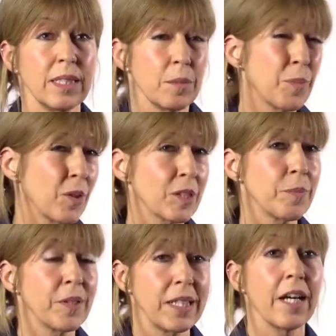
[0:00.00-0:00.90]
is
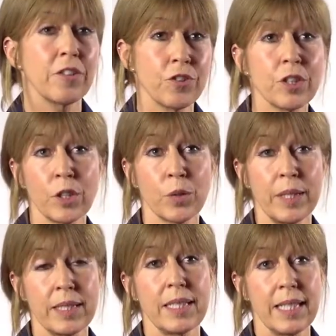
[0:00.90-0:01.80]
approximately
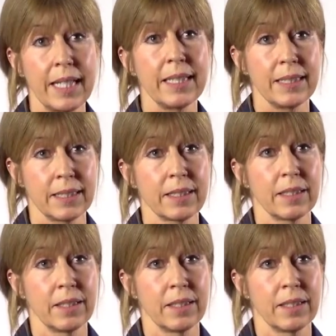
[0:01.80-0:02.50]
120 days.